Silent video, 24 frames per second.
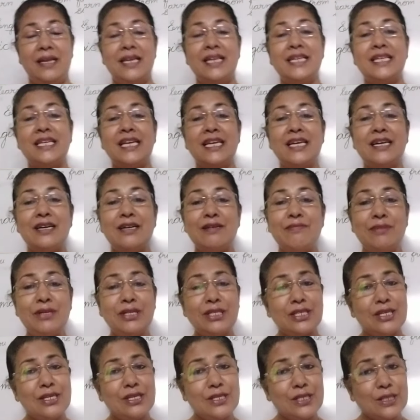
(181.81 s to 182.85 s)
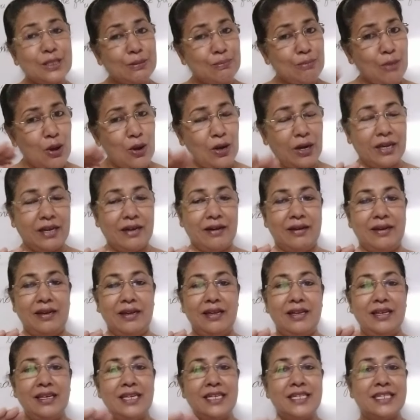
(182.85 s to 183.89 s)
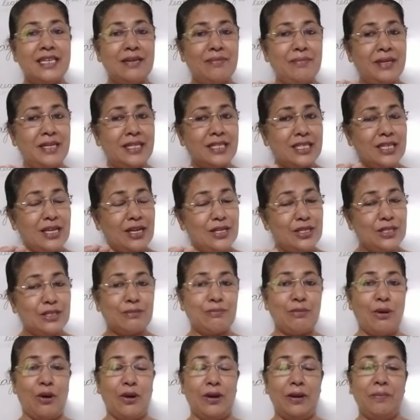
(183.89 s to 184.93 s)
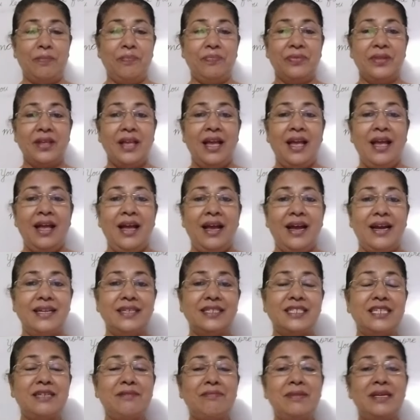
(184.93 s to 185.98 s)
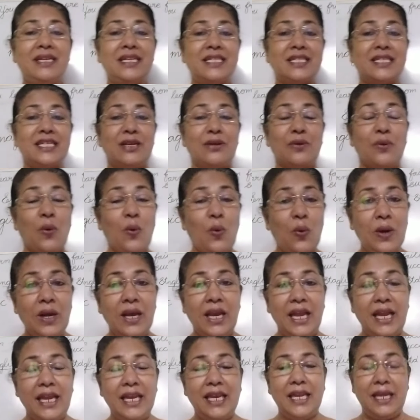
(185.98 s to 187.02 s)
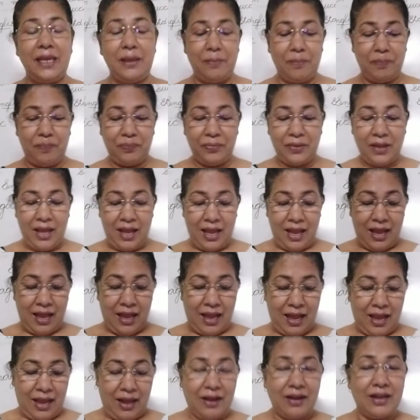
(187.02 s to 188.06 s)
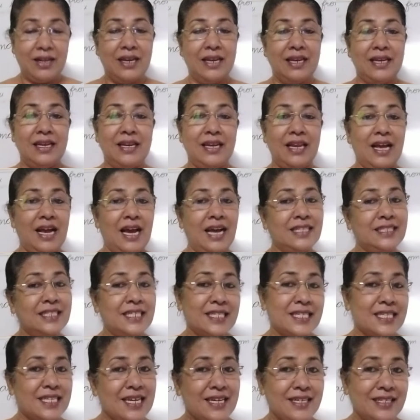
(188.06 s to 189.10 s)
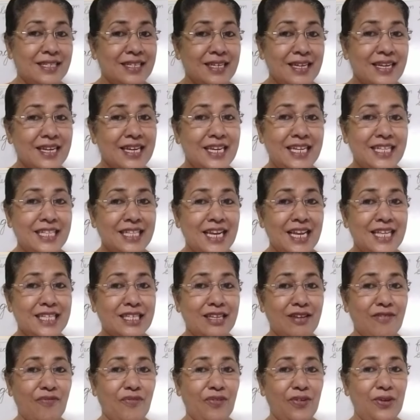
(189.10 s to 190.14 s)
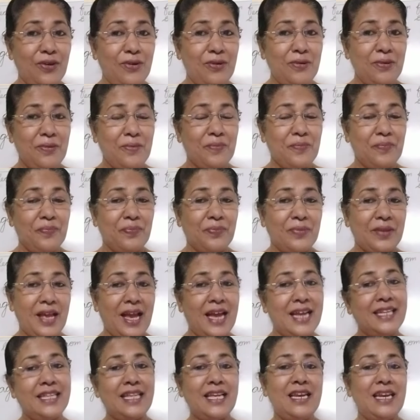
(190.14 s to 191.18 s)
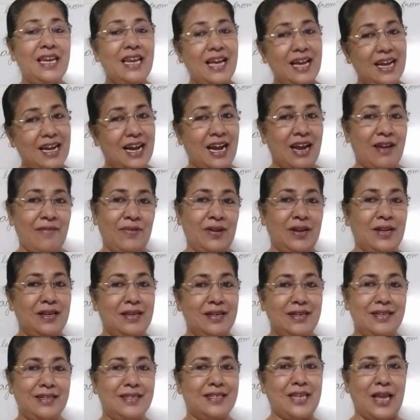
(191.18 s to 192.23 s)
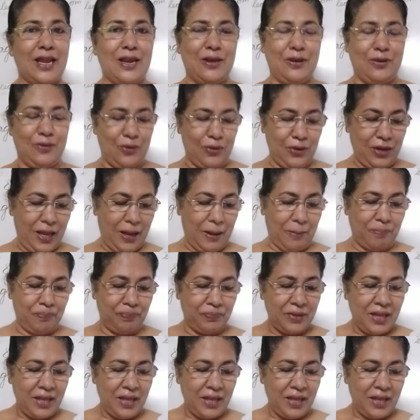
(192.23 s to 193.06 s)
Little girl means small girl. Little means small. And she meets an old lady. I just start reading the lesson for you and then I will tell you. Okay.